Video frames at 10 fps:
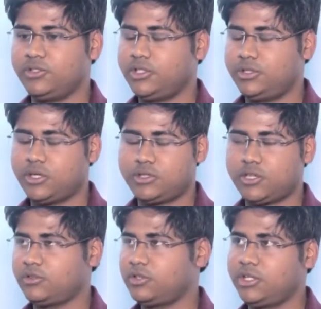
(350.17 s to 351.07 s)

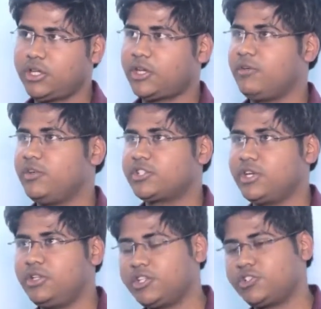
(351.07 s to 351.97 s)
Just don't think that I will
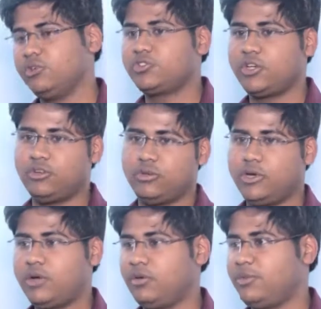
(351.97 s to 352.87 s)
study this rule, so I
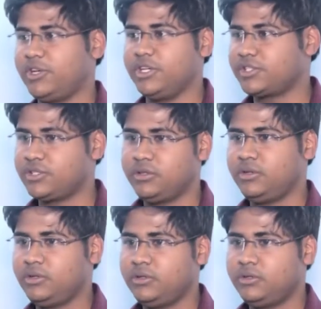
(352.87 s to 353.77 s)
don't I won't practice.
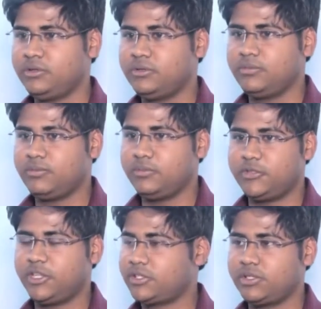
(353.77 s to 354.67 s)

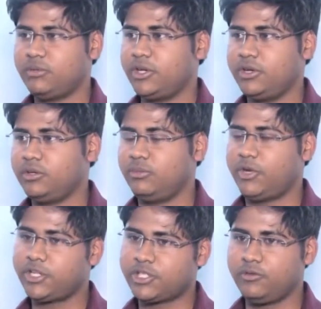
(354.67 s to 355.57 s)
That doesn't matter.
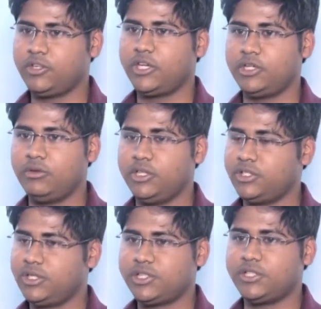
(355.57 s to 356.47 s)
Practice every day. You will
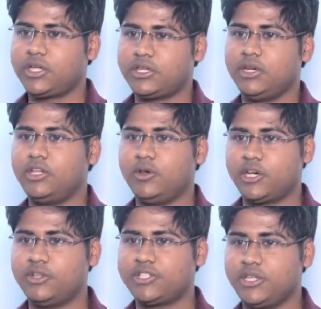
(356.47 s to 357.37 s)
easily see that uh, your
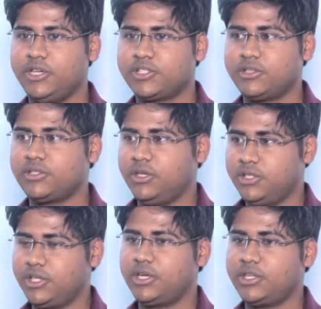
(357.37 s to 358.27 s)
accuracy is
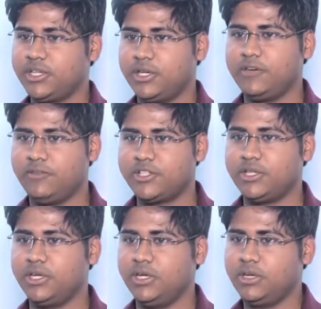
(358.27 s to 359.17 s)
is increasing every
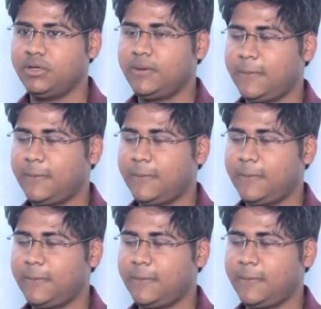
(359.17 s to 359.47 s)
single day.